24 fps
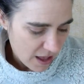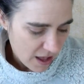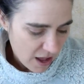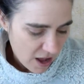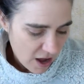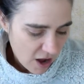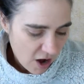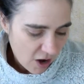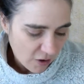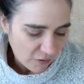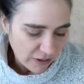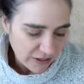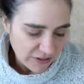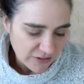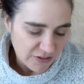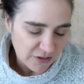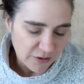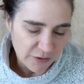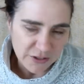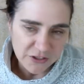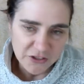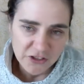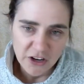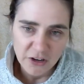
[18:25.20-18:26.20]
All right, so
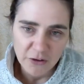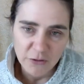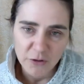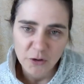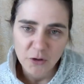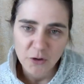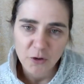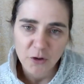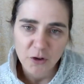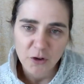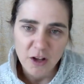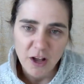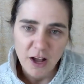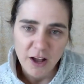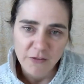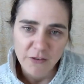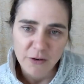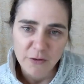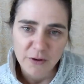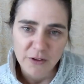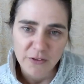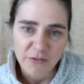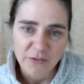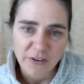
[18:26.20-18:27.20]
in general, kapha
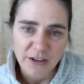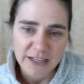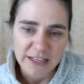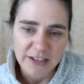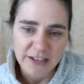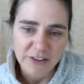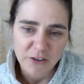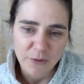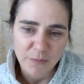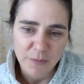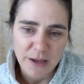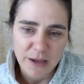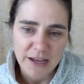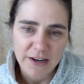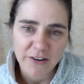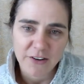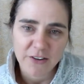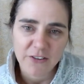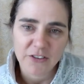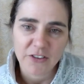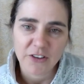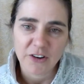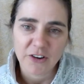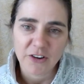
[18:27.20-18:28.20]
with financial
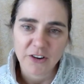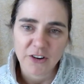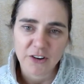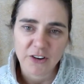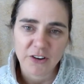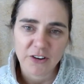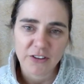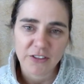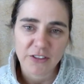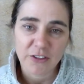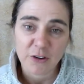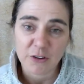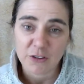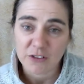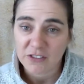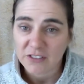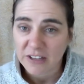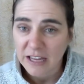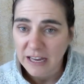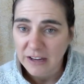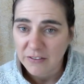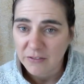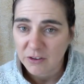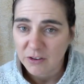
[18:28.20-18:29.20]
patterns, they're
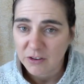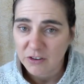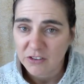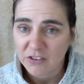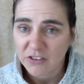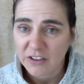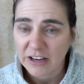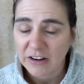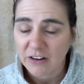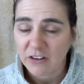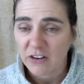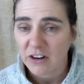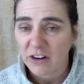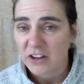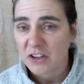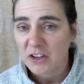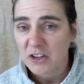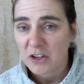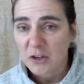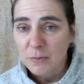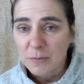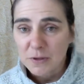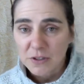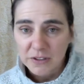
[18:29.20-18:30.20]
savers, they are
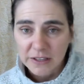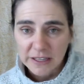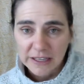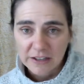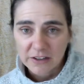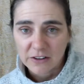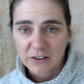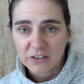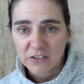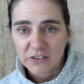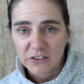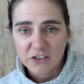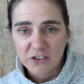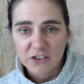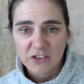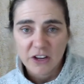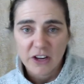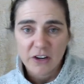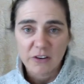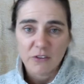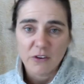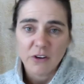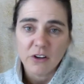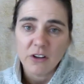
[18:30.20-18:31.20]
accumulators in
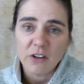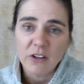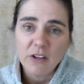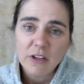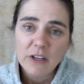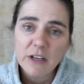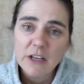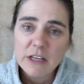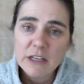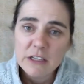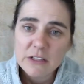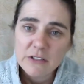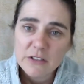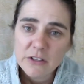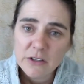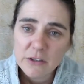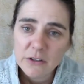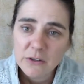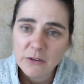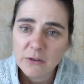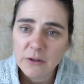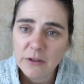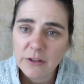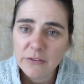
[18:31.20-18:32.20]
general.
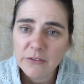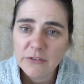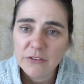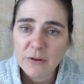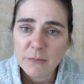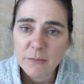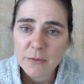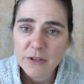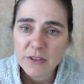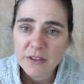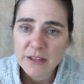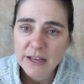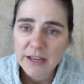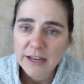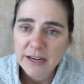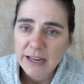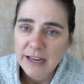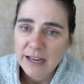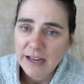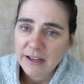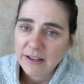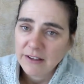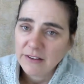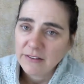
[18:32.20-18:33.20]
So someone that
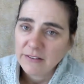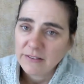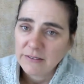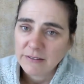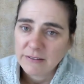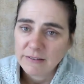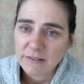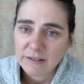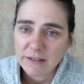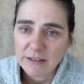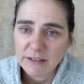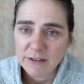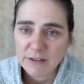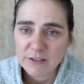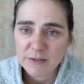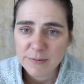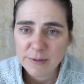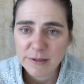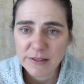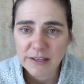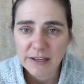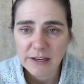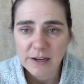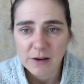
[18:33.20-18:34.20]
has
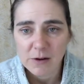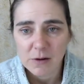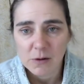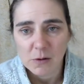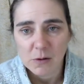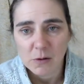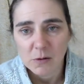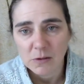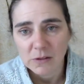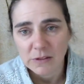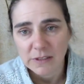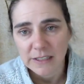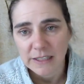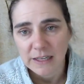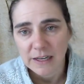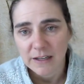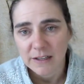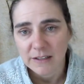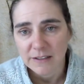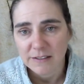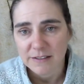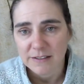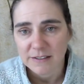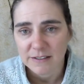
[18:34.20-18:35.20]
been like holding
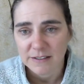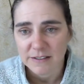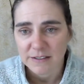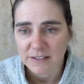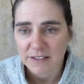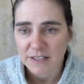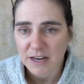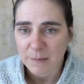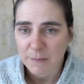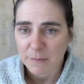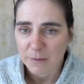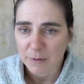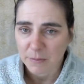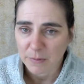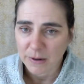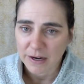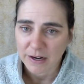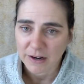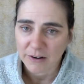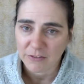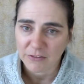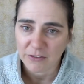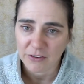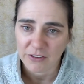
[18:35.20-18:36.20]
on to the
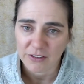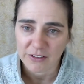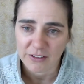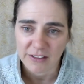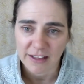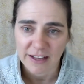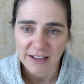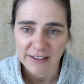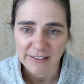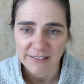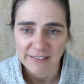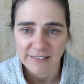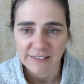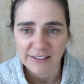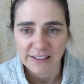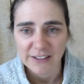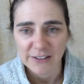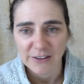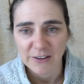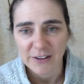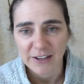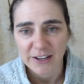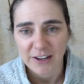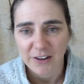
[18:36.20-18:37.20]
Tupperware for the last,
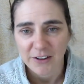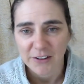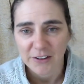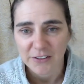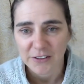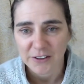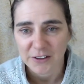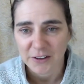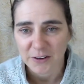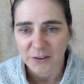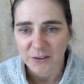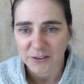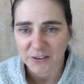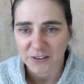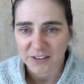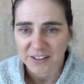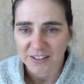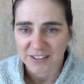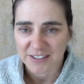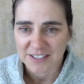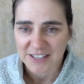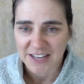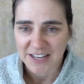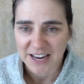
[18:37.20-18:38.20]
like all the yogurt
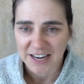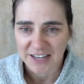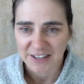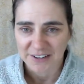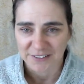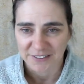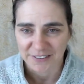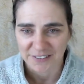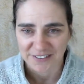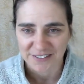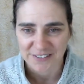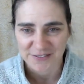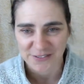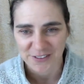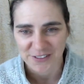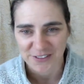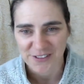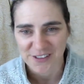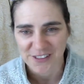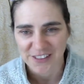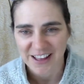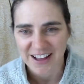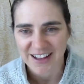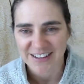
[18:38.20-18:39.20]
containers for
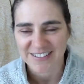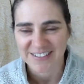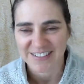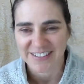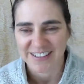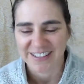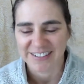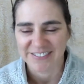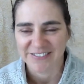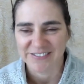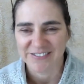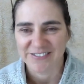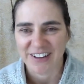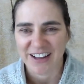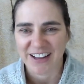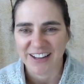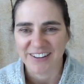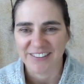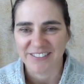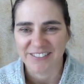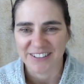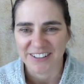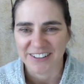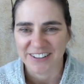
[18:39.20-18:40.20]
the last like
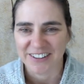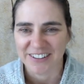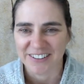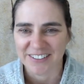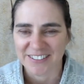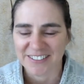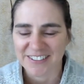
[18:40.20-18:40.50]
5 years,